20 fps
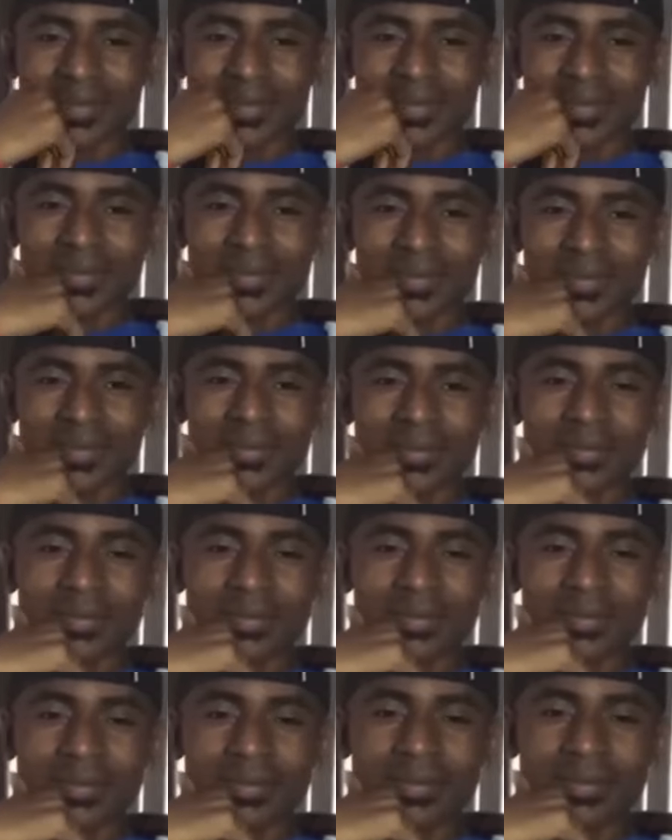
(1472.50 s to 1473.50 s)

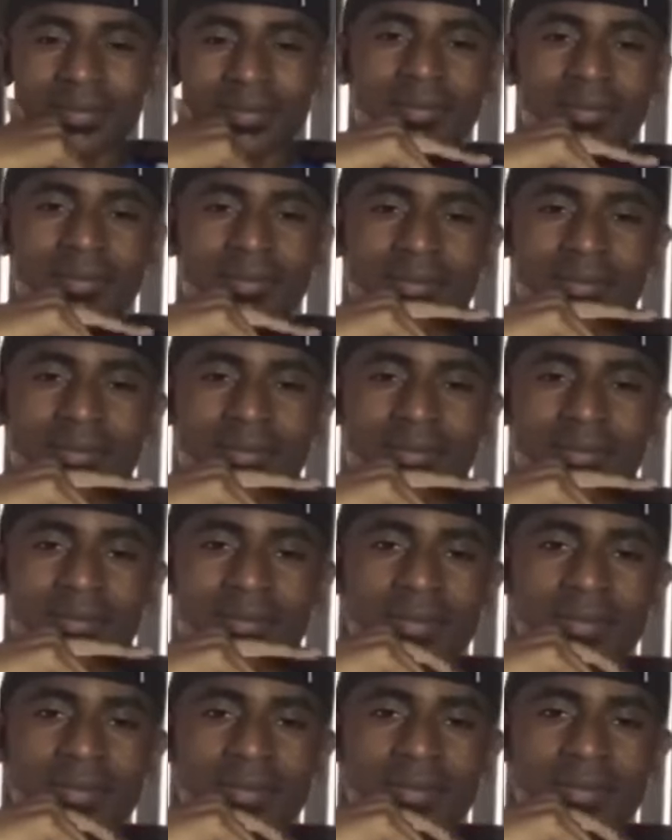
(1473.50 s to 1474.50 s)

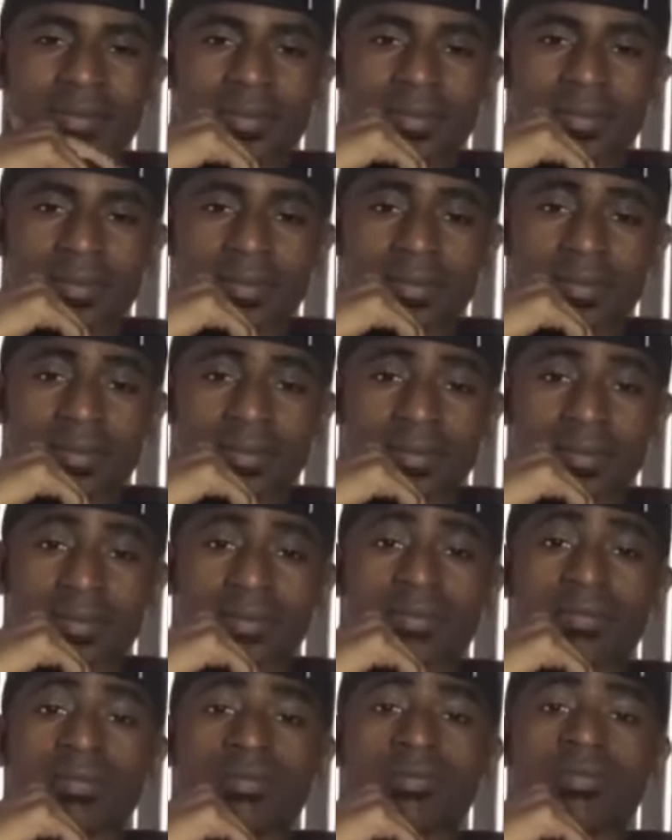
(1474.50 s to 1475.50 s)

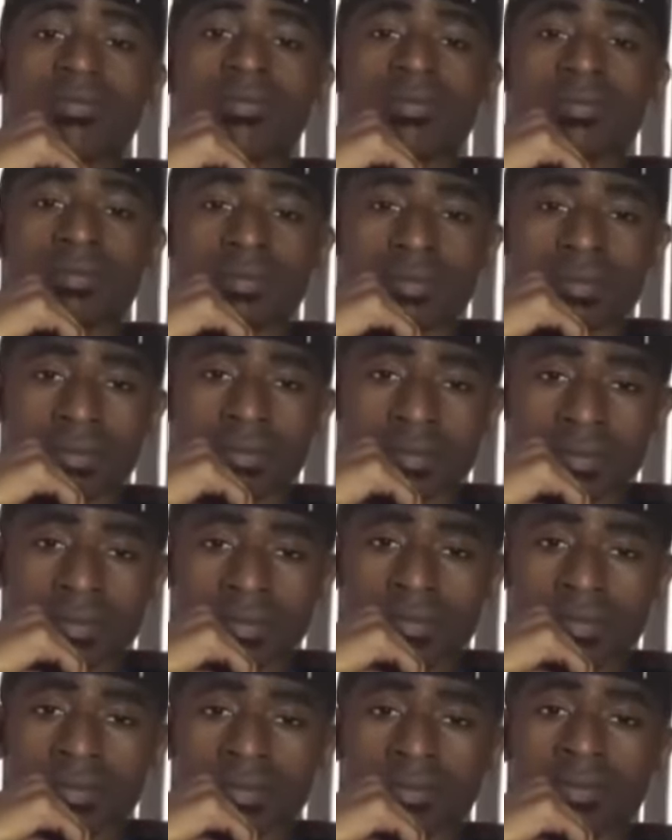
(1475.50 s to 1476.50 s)

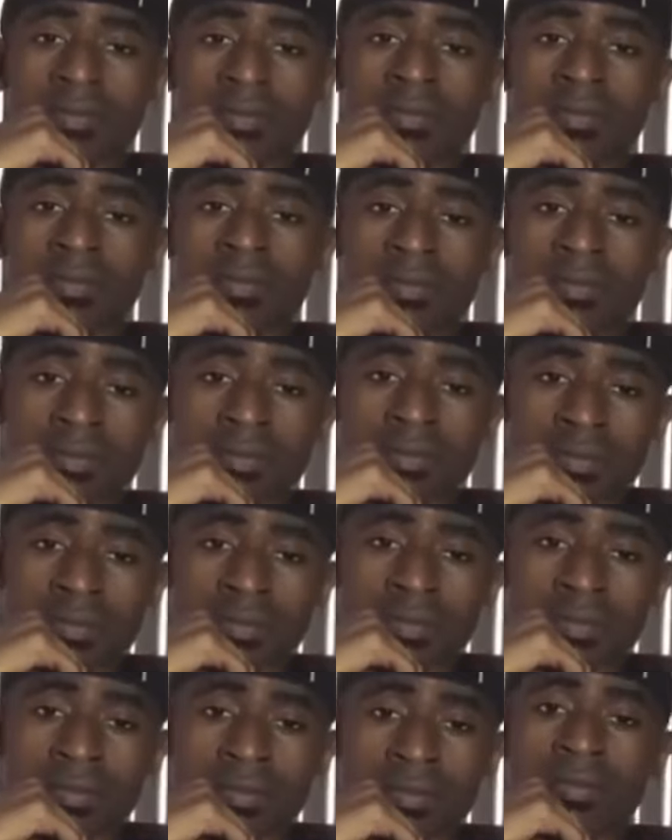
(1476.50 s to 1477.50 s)

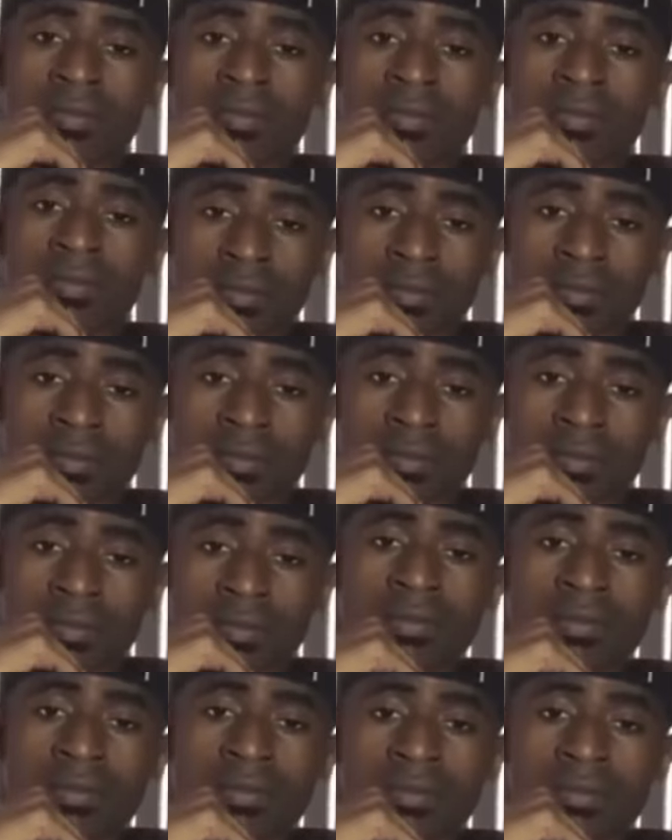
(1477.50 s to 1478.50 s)

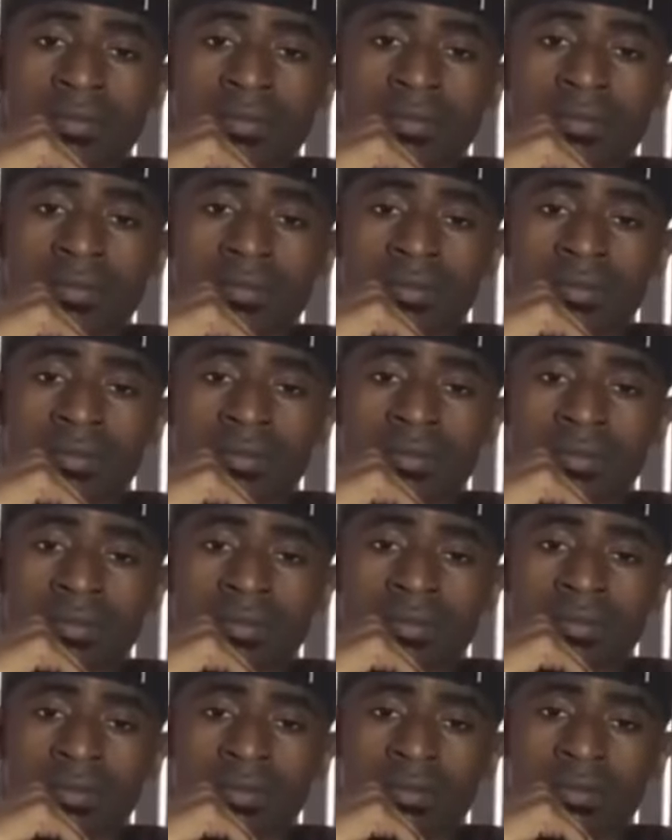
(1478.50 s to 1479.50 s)

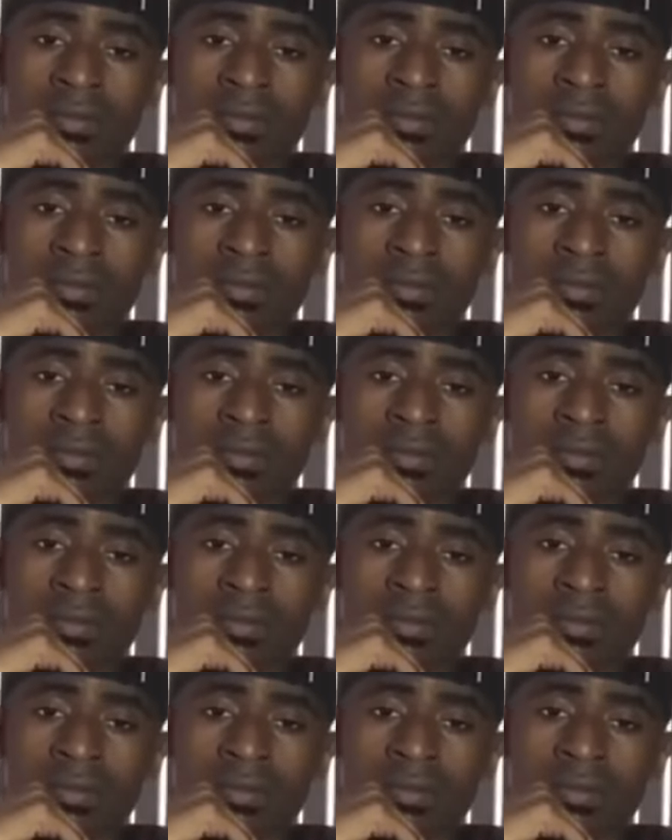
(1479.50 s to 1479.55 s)
[no speech]